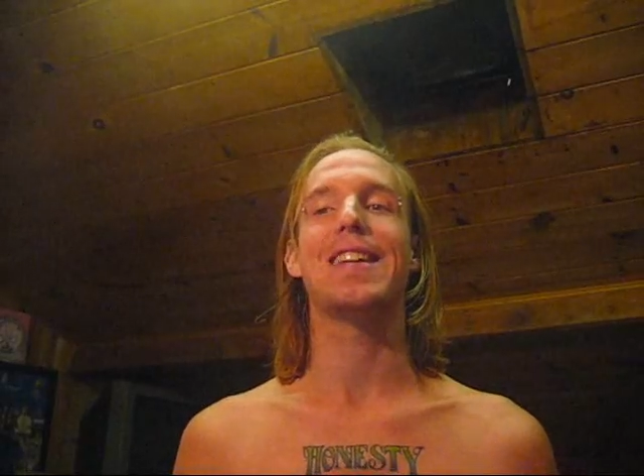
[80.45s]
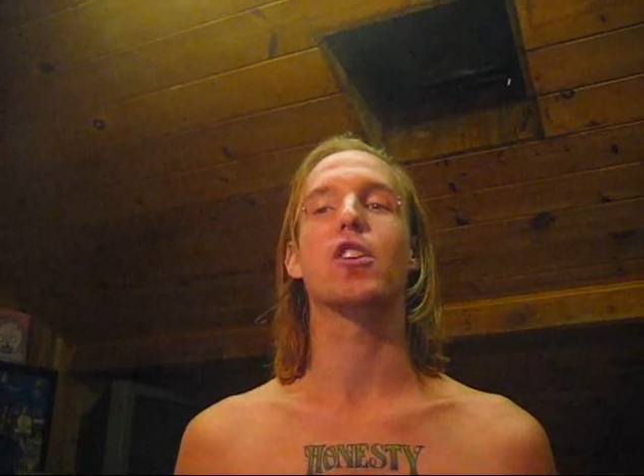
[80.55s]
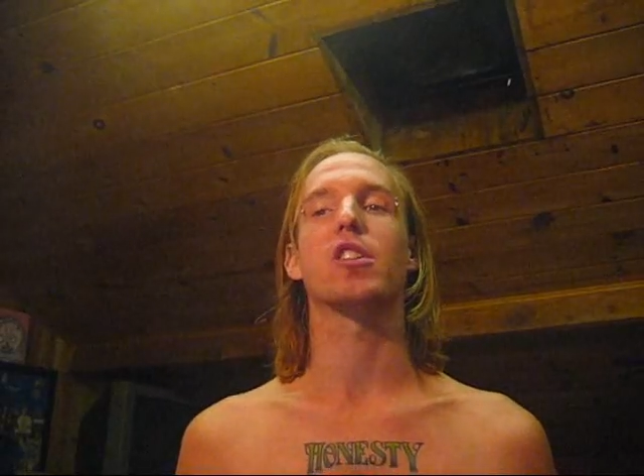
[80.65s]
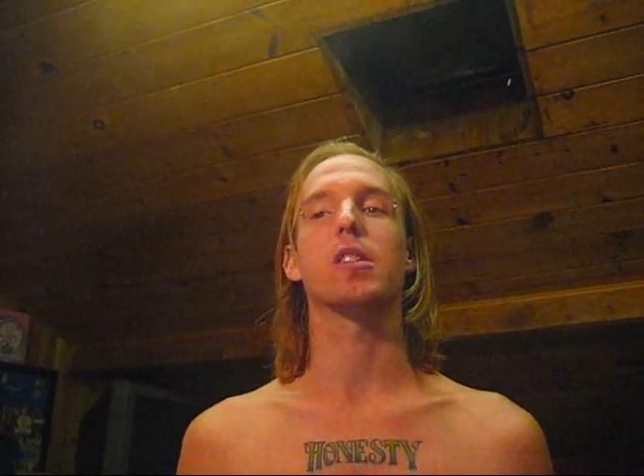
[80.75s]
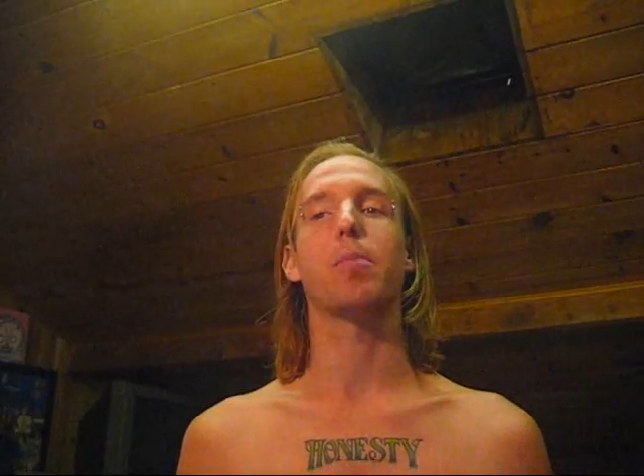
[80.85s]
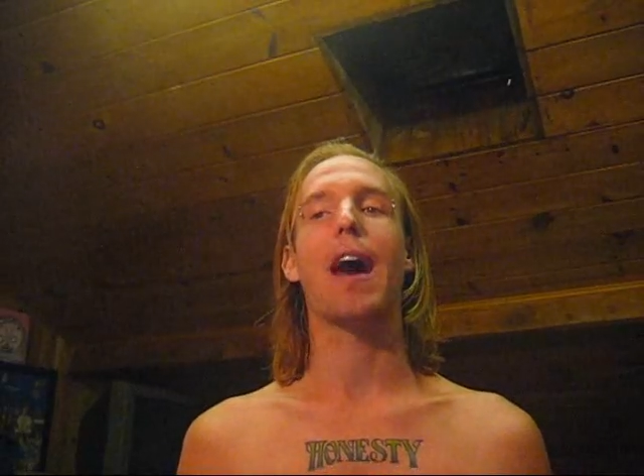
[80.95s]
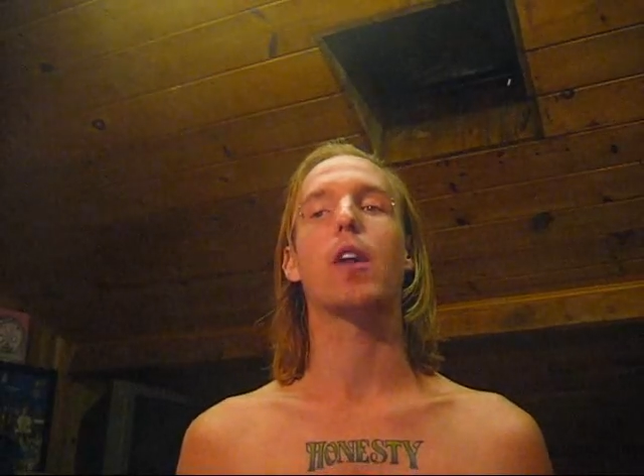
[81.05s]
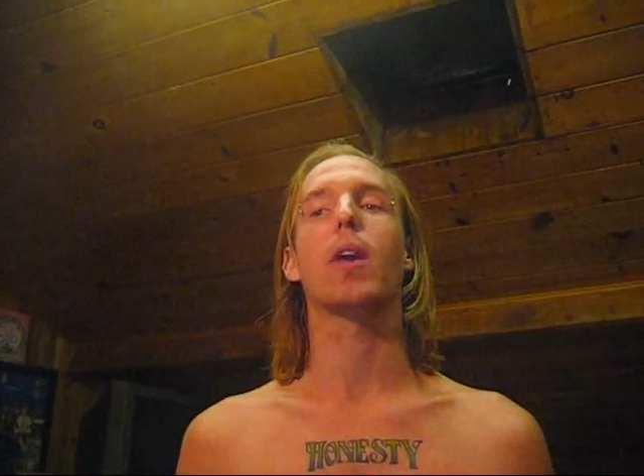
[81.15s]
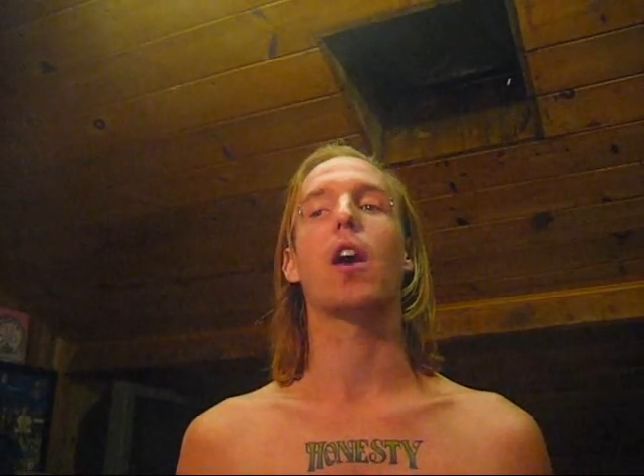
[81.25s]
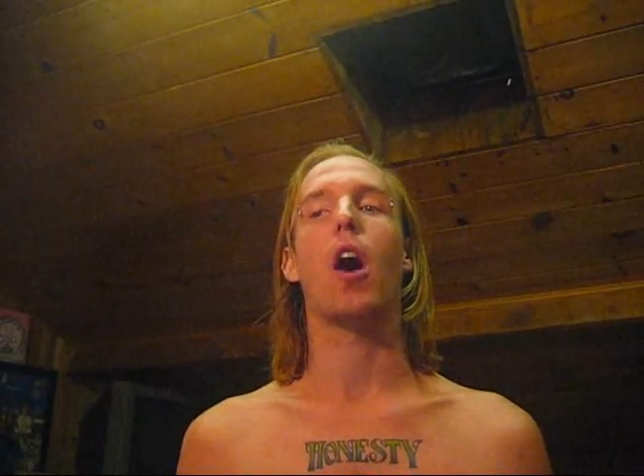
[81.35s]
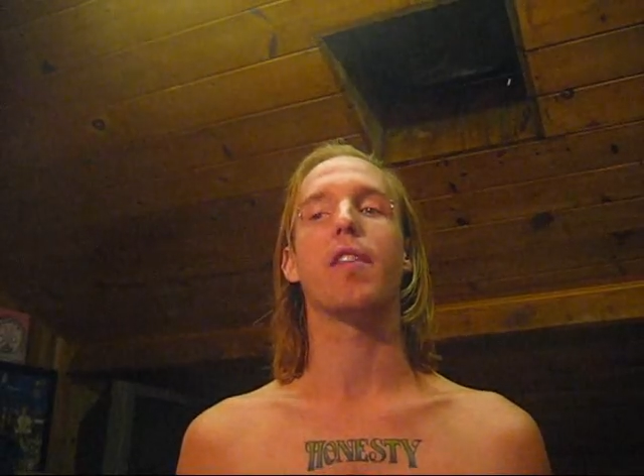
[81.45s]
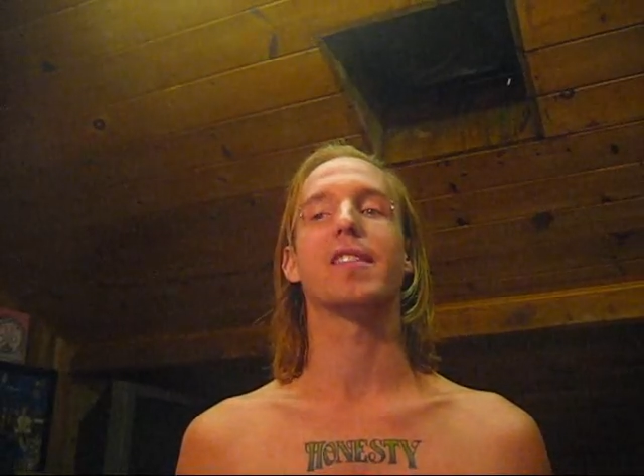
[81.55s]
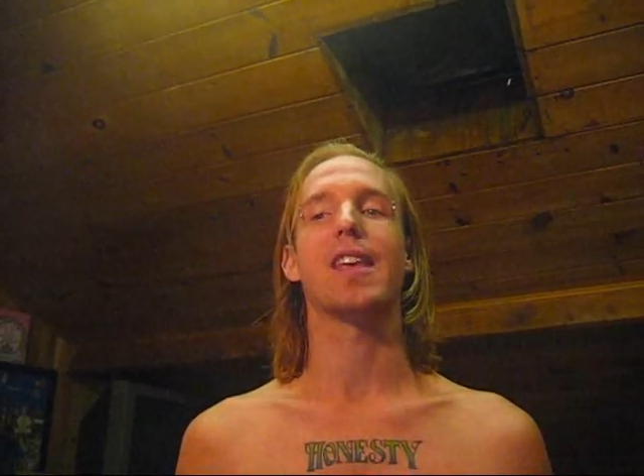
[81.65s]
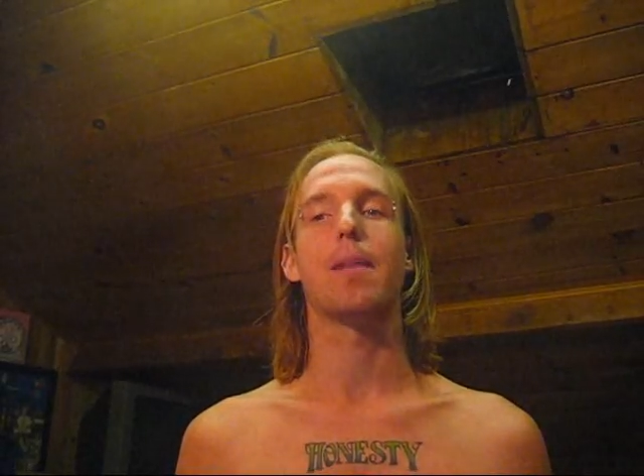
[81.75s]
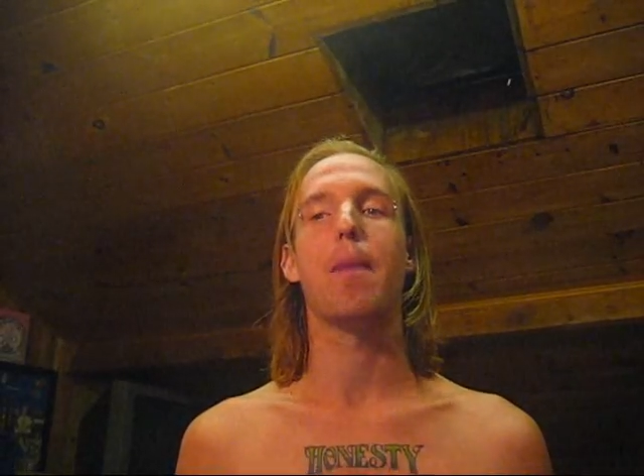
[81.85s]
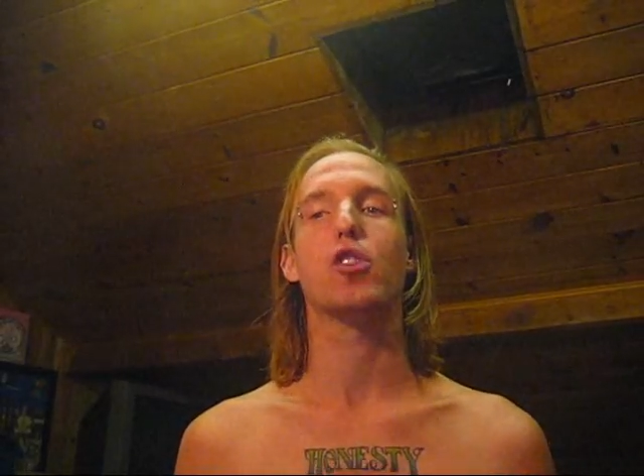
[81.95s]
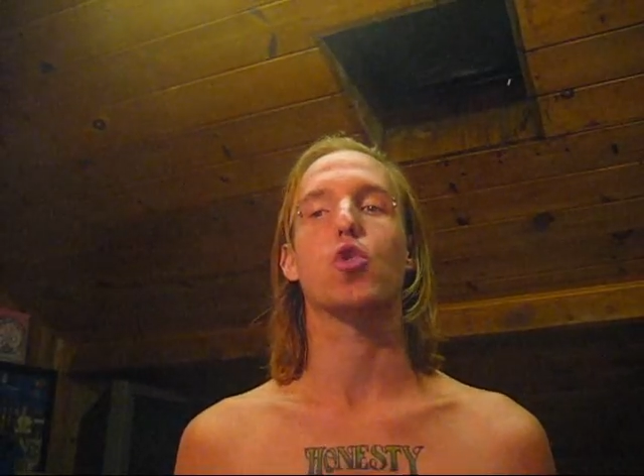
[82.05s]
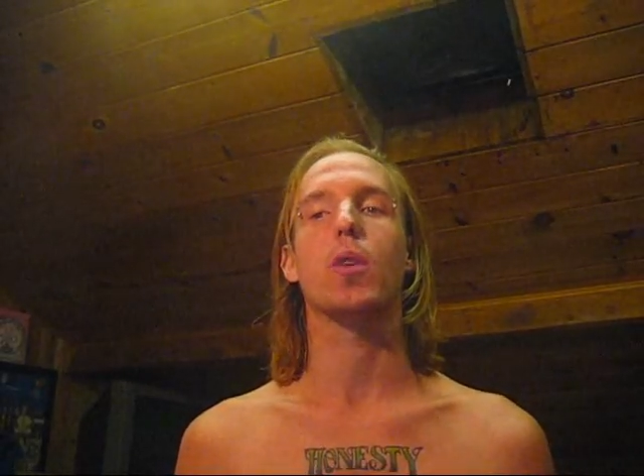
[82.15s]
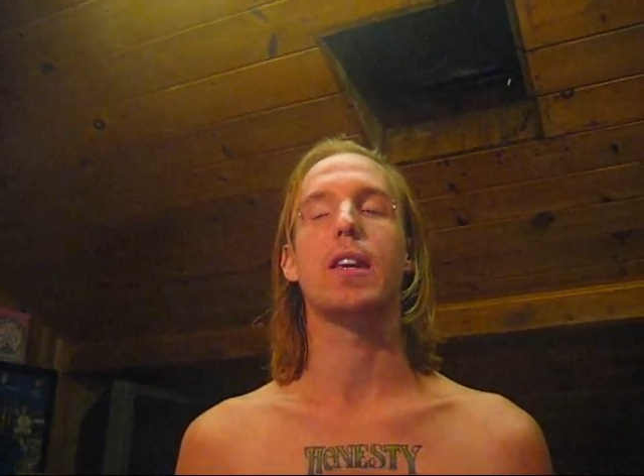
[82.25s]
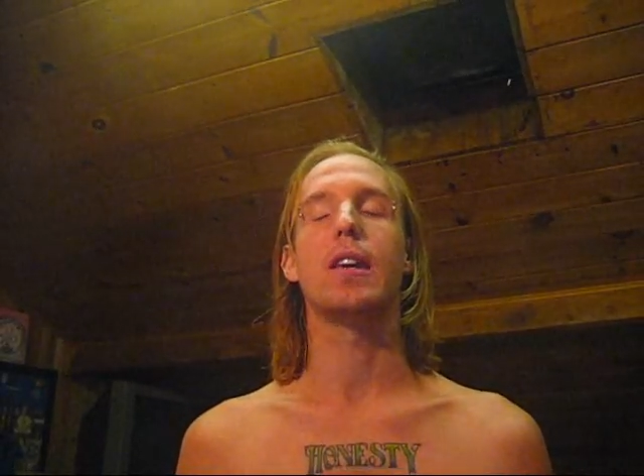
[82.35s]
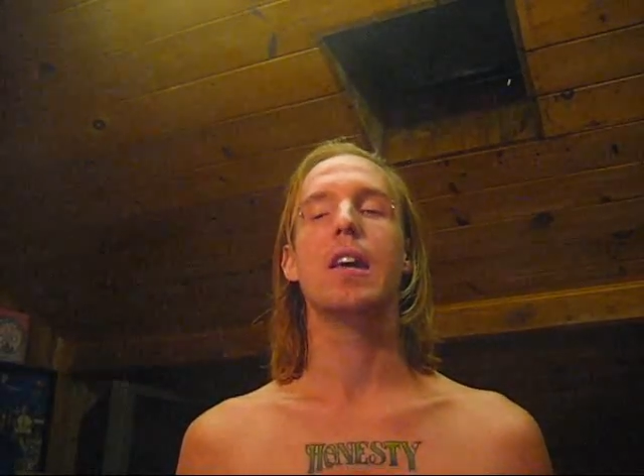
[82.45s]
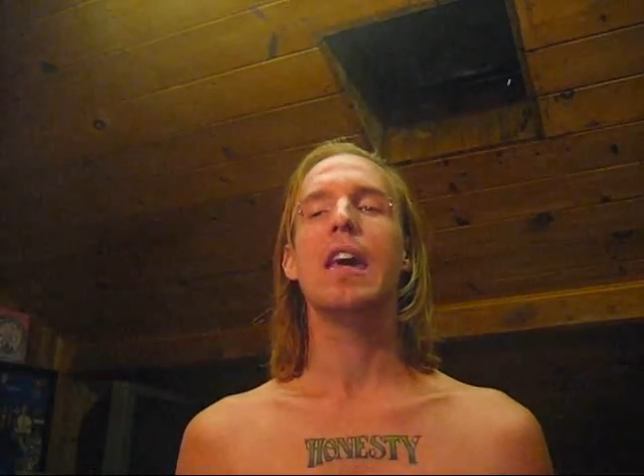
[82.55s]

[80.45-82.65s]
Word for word: tears splattering on the sedimentary.